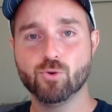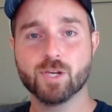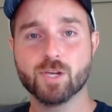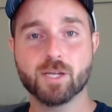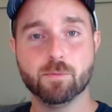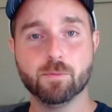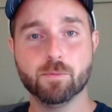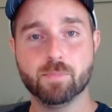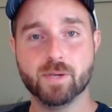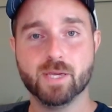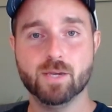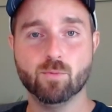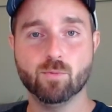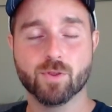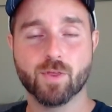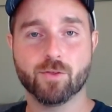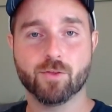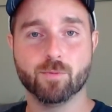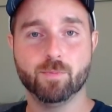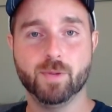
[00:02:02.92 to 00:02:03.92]
can compete with
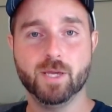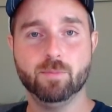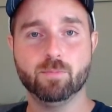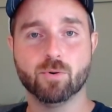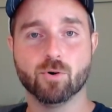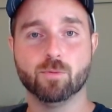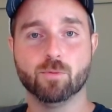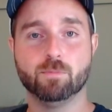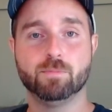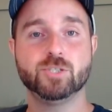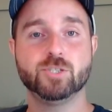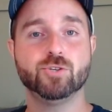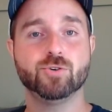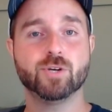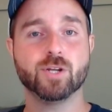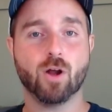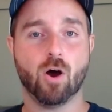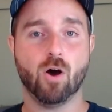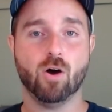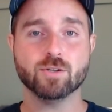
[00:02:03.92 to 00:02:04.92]
other people, but you
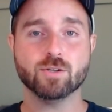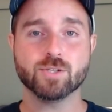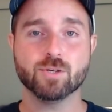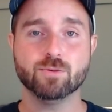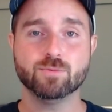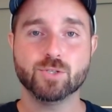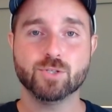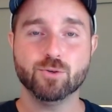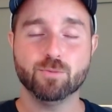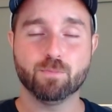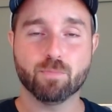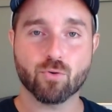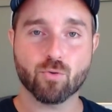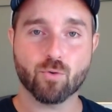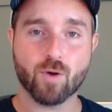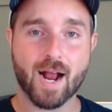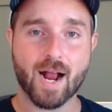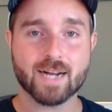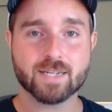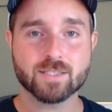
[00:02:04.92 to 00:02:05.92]
can also do
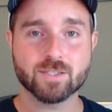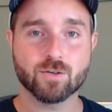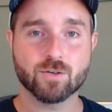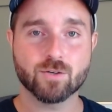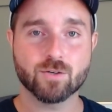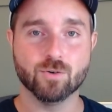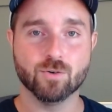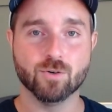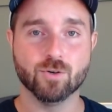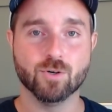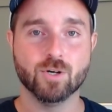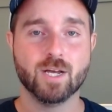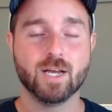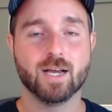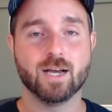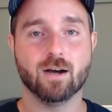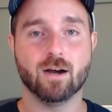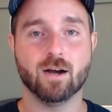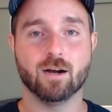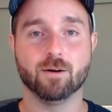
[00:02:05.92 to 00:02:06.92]
practical
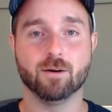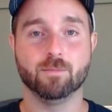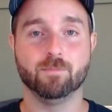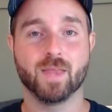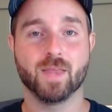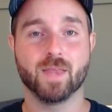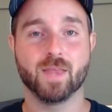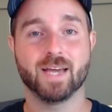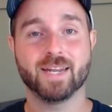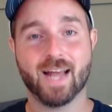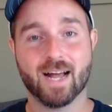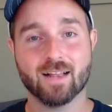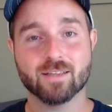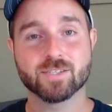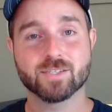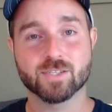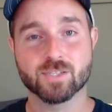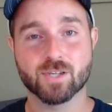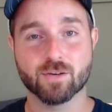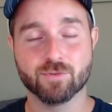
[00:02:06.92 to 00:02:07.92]
um,
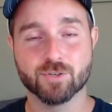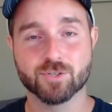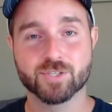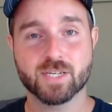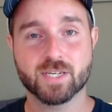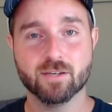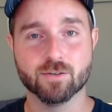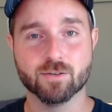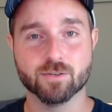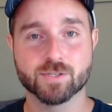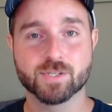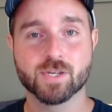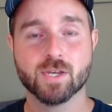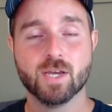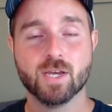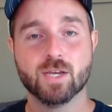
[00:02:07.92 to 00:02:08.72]
analysis of your skills.